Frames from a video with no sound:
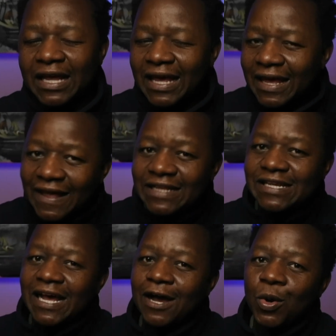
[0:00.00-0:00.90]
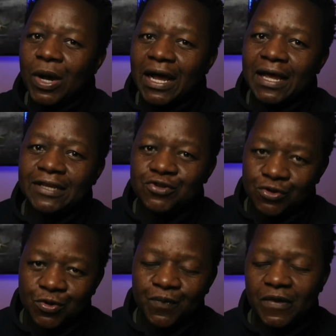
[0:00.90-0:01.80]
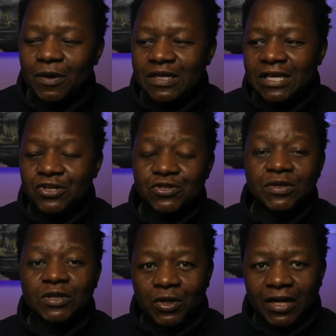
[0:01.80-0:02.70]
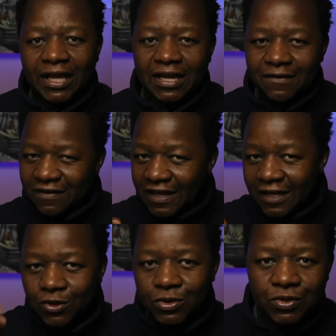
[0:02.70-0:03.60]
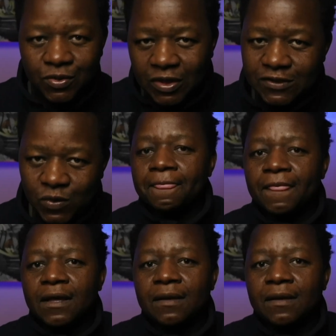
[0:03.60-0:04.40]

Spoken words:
And that's how I do, because I enjoy learning, and I think you do as well.